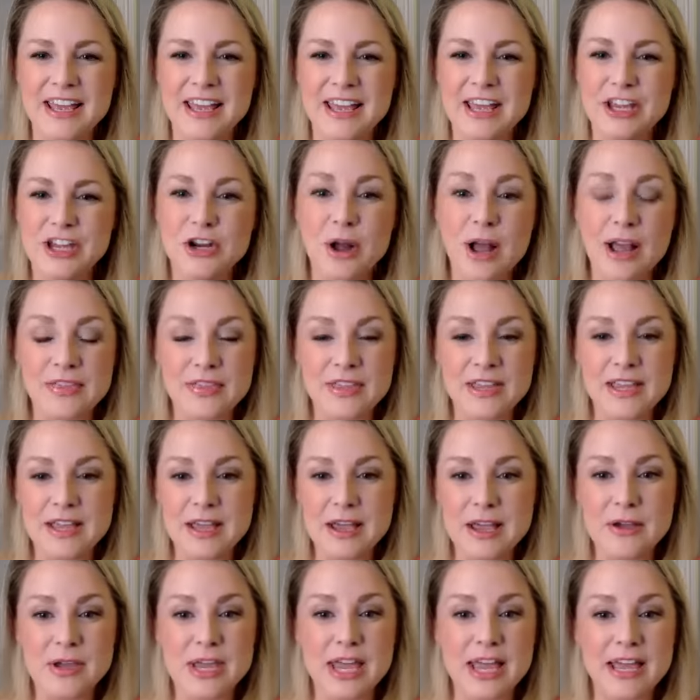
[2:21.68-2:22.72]
I think
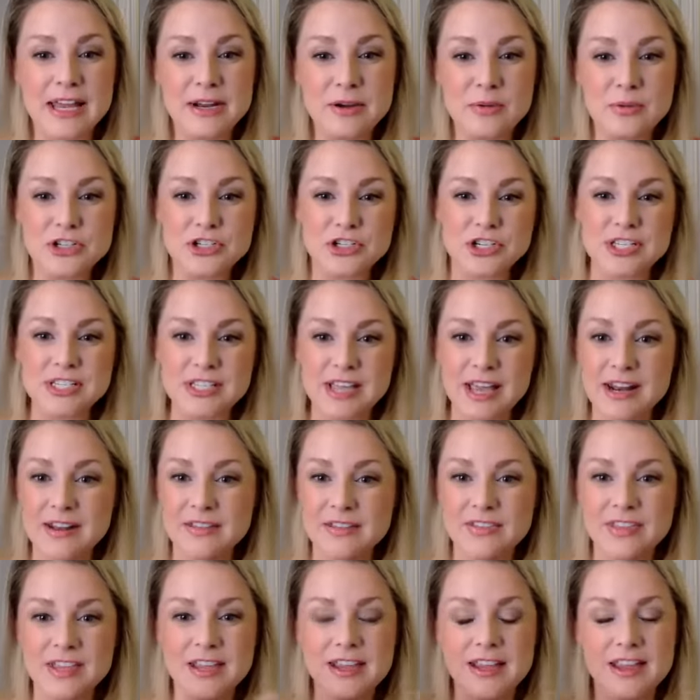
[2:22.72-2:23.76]
again, it was just kind
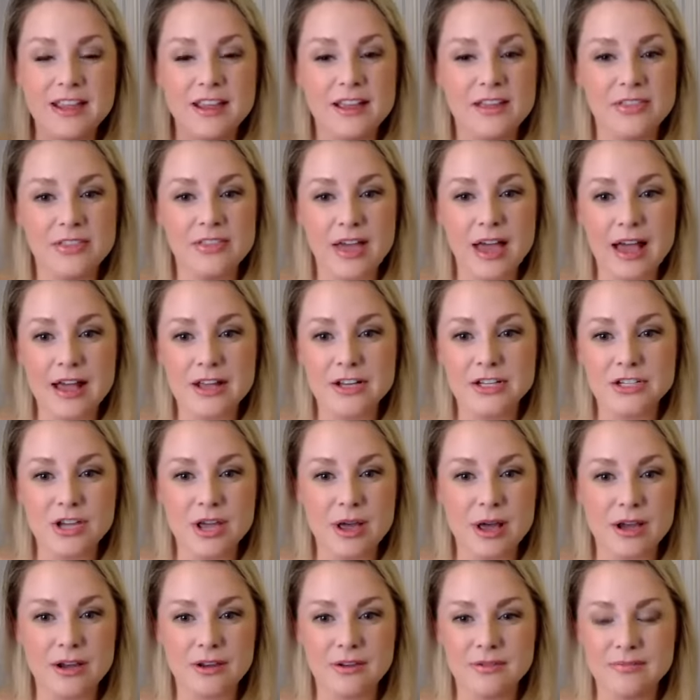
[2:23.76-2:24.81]
of thinking in that
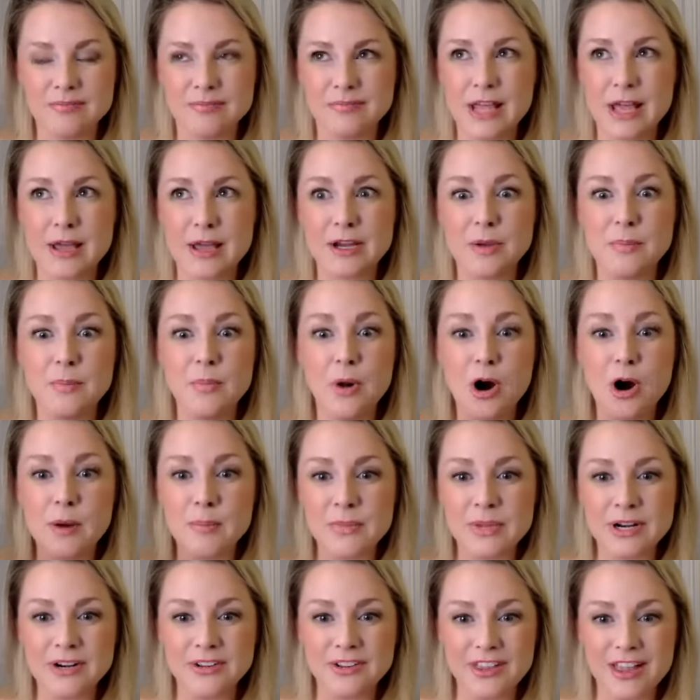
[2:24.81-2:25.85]

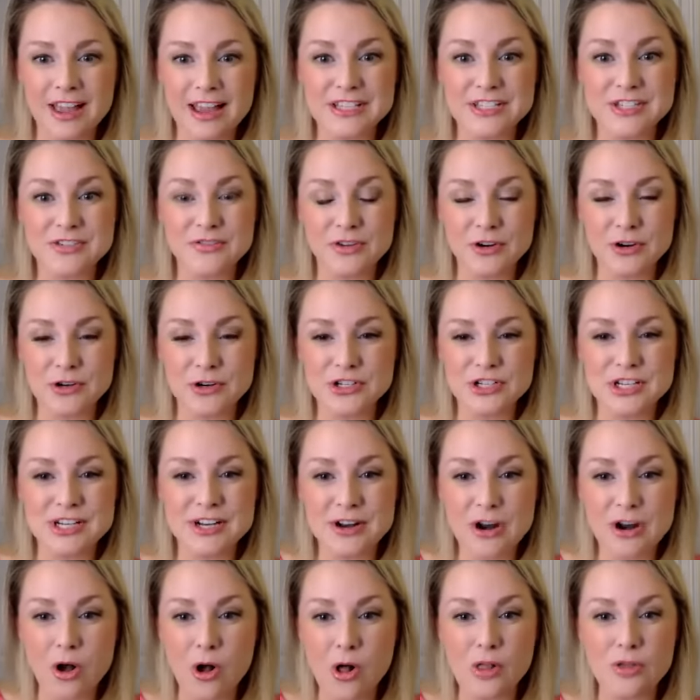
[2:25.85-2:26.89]
compartmentalized version
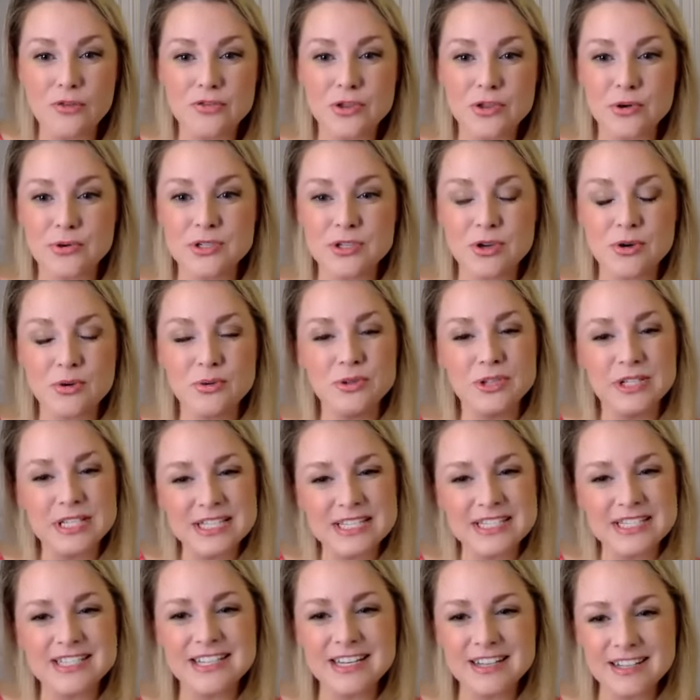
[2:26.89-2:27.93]
and all of those
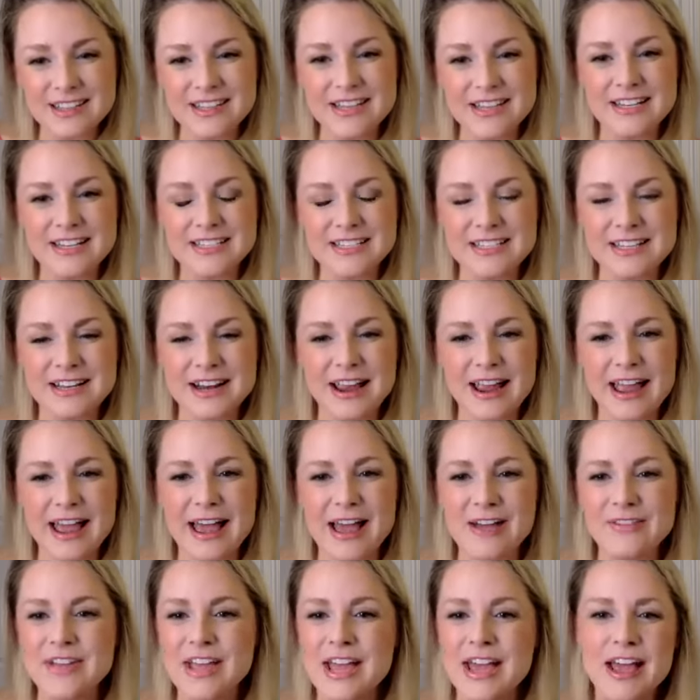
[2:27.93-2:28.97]
holistic things that I
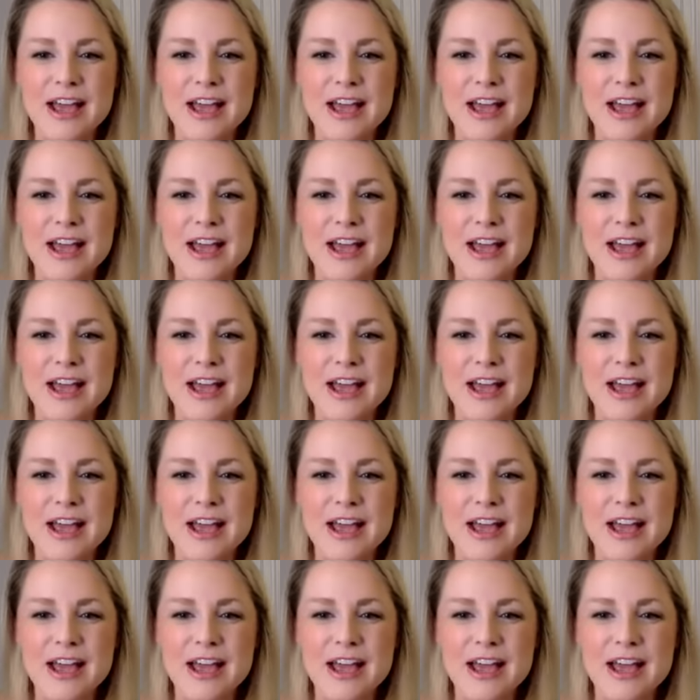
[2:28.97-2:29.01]
have.